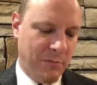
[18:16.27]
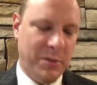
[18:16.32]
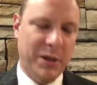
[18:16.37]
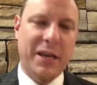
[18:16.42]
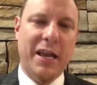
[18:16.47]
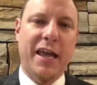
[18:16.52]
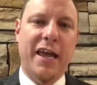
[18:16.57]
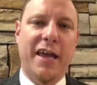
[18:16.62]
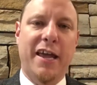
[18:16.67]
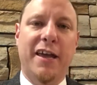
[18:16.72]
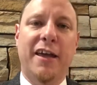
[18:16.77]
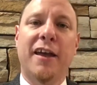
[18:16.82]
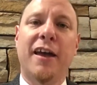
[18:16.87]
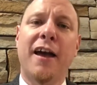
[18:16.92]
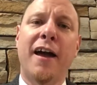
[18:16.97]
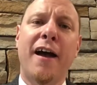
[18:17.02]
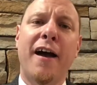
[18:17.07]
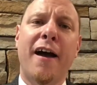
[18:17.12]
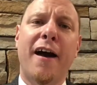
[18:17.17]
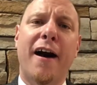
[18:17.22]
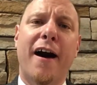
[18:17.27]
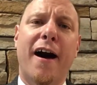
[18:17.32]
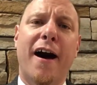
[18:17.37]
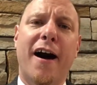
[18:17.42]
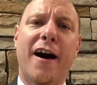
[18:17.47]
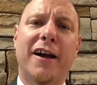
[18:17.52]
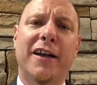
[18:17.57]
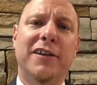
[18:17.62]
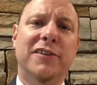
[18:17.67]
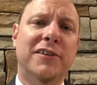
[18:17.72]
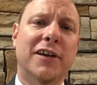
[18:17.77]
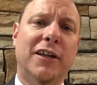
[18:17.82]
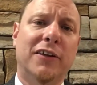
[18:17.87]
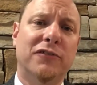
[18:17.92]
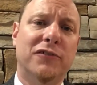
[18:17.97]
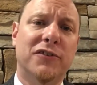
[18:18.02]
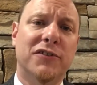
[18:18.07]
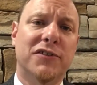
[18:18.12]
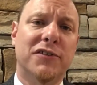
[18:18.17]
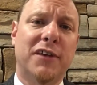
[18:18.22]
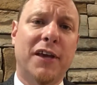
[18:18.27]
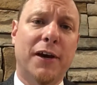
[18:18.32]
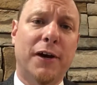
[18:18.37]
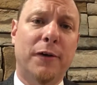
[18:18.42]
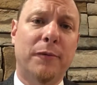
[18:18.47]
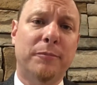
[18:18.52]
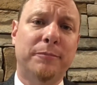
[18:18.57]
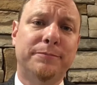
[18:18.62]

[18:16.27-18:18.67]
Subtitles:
Binet Intelligence Scale.